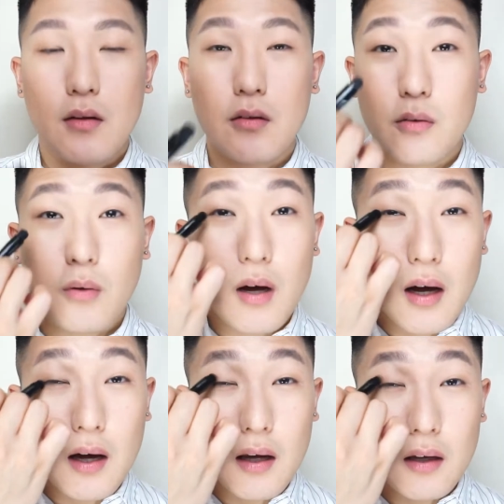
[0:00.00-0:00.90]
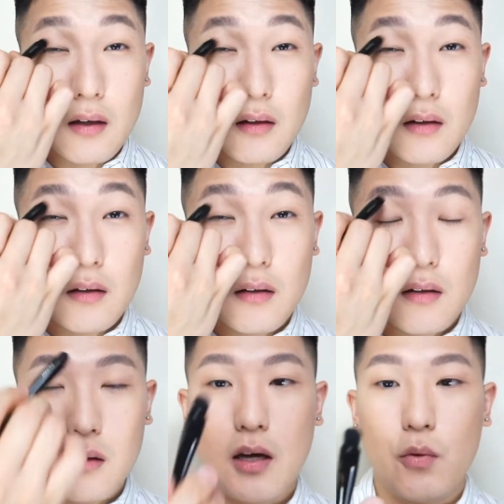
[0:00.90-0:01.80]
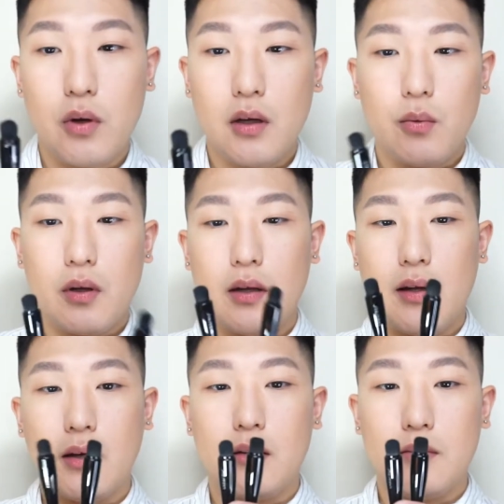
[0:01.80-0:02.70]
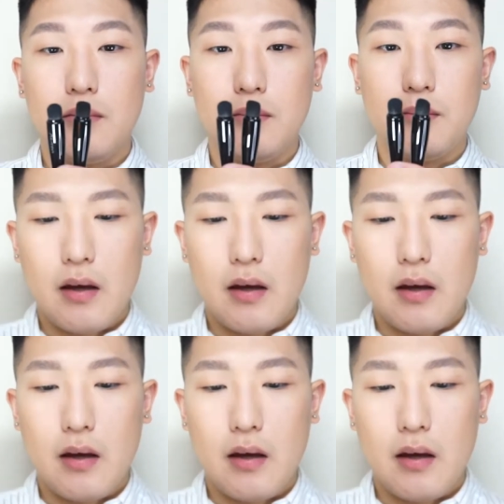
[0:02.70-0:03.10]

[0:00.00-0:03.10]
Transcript: So I really like them.